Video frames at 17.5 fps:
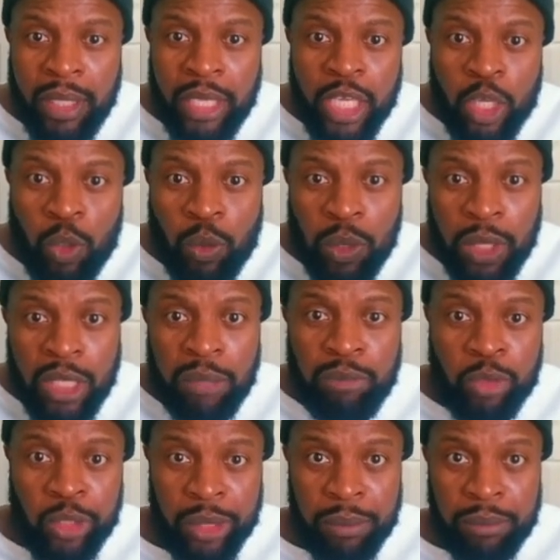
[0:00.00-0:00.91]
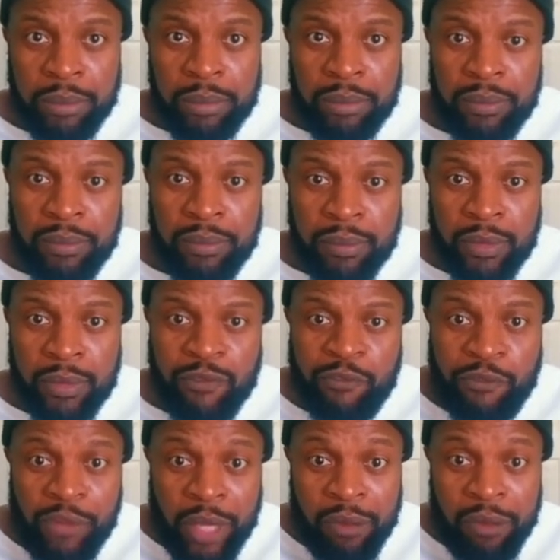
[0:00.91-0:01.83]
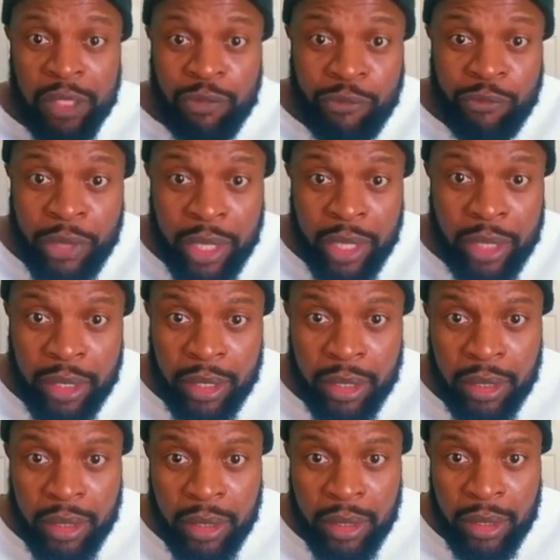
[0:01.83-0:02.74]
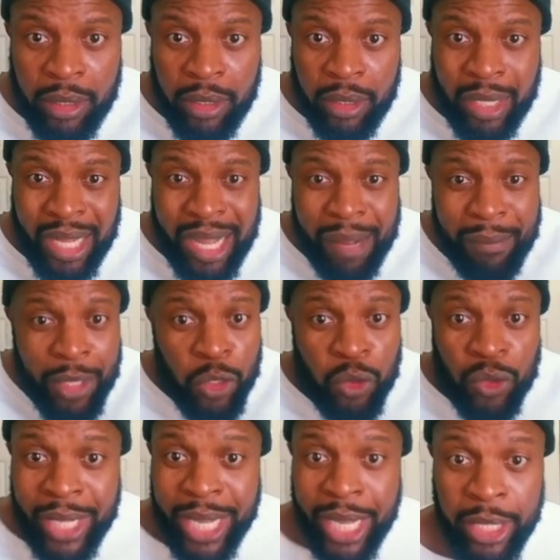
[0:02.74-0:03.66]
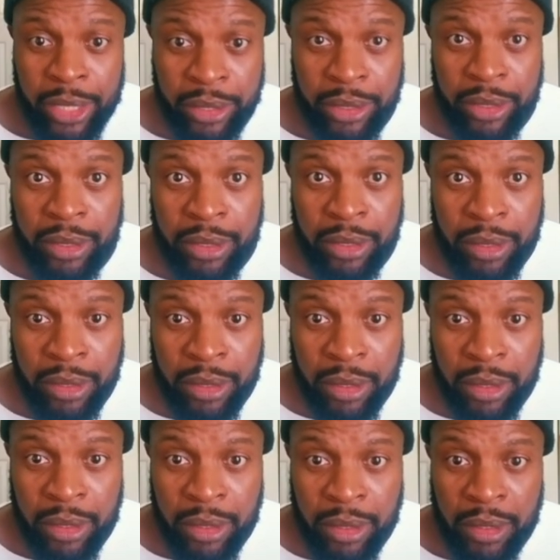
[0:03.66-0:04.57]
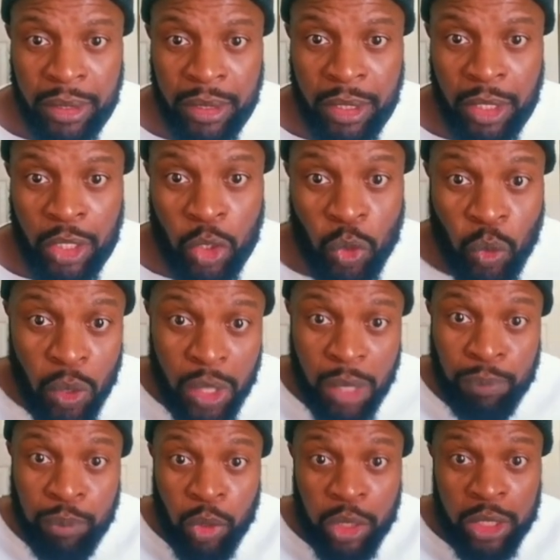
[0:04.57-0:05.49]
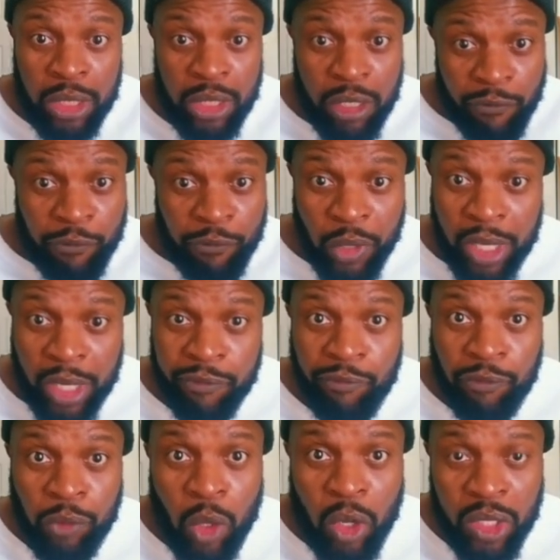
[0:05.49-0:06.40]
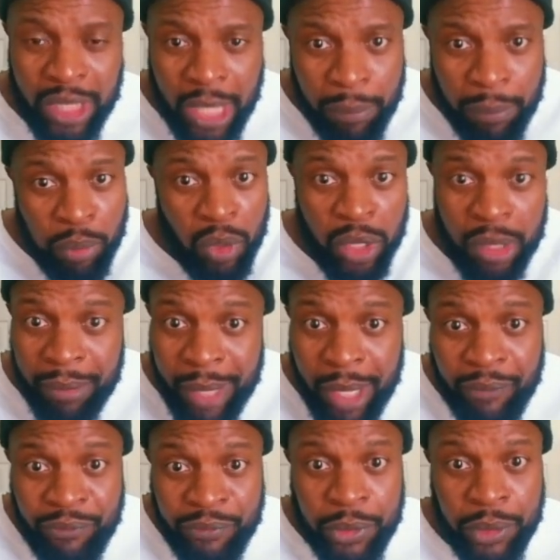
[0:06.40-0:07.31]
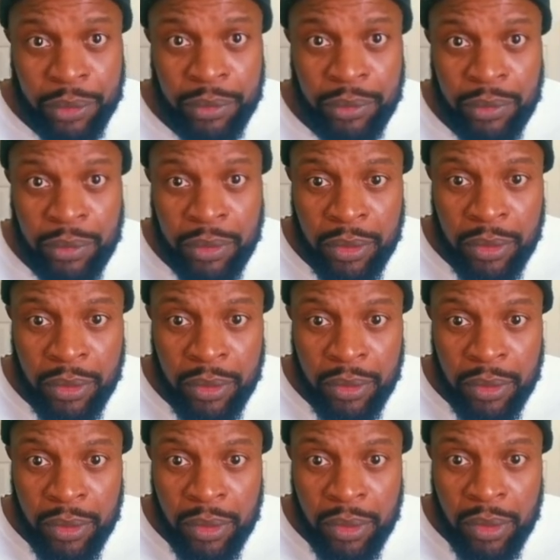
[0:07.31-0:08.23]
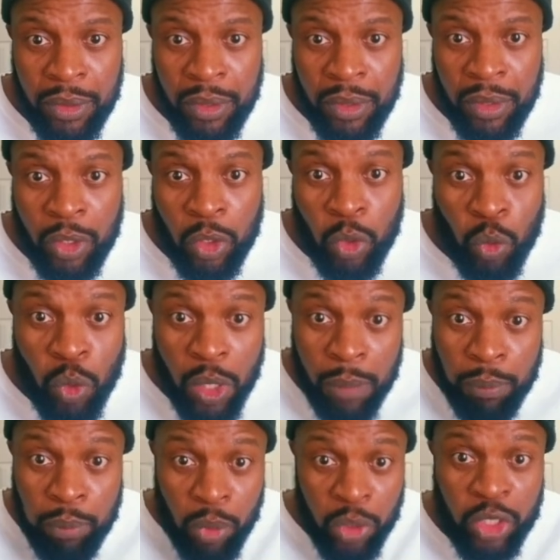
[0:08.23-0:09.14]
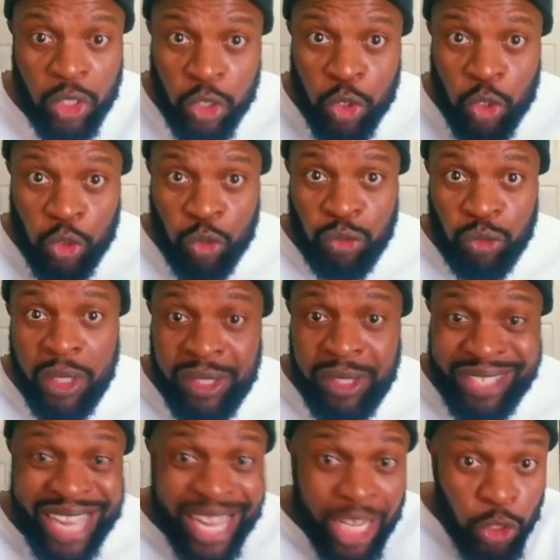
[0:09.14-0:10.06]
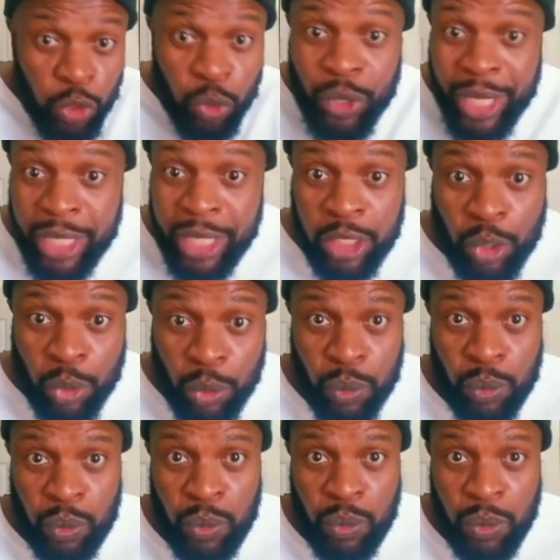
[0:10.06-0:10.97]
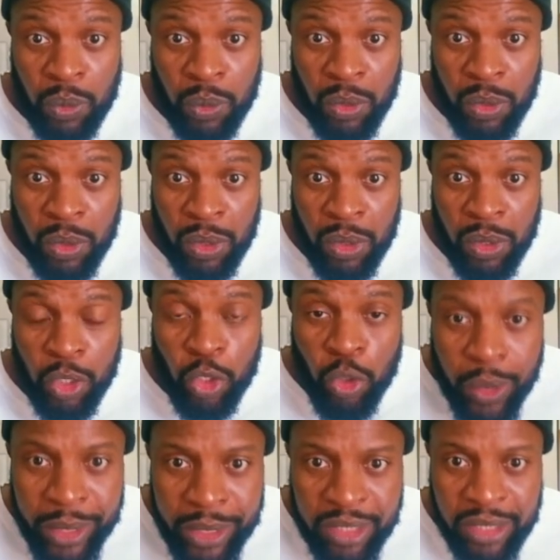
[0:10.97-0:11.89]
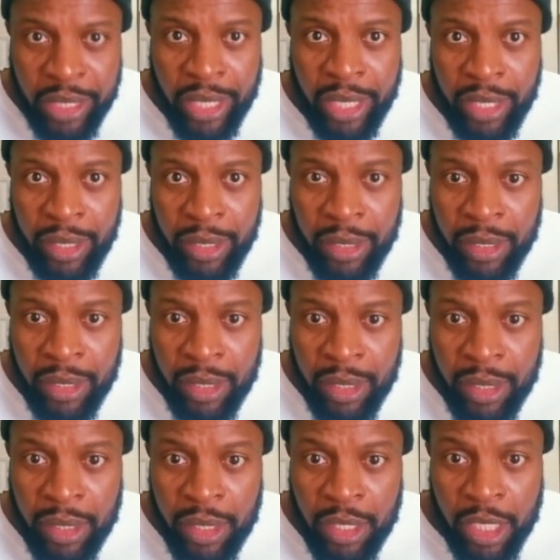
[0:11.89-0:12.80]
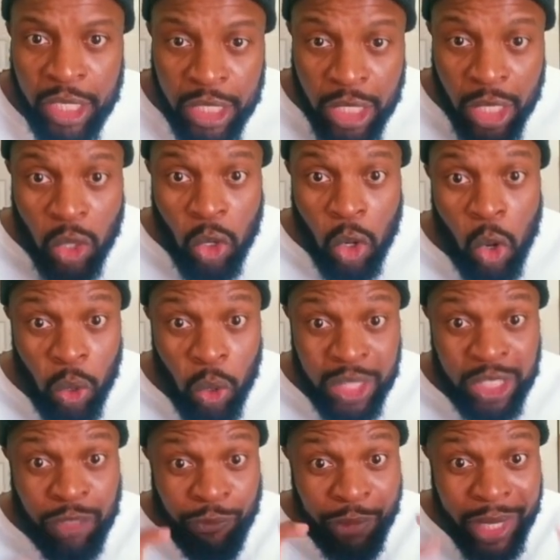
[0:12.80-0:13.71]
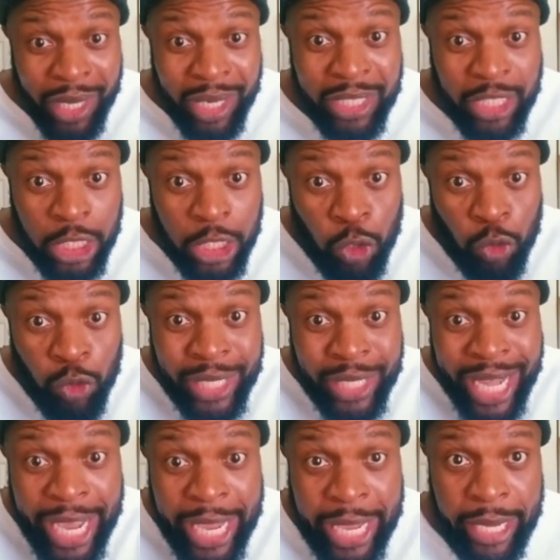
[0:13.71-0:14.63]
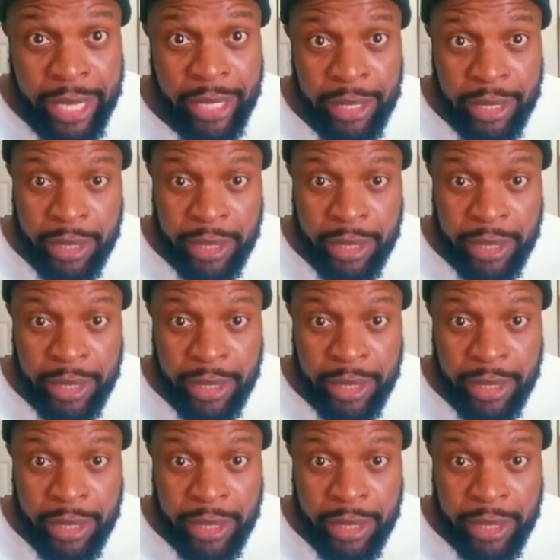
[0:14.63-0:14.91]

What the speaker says: Equilibrium. Fair is fair. I'm a uniter. You want to point to your fucking flaws, I point them out for you. You want to point to your strengths, I'll do that too. You understand? The goal is for us to unite.